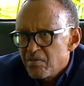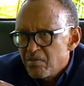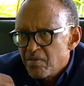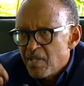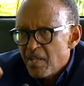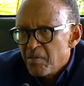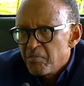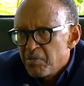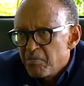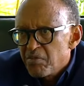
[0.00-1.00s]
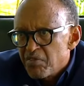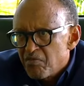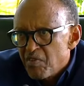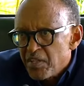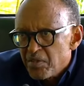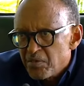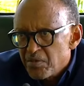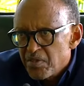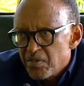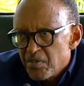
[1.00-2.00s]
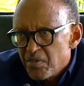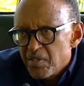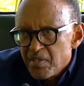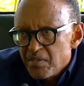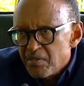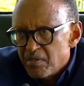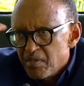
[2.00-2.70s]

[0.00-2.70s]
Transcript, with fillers: with other people's values so that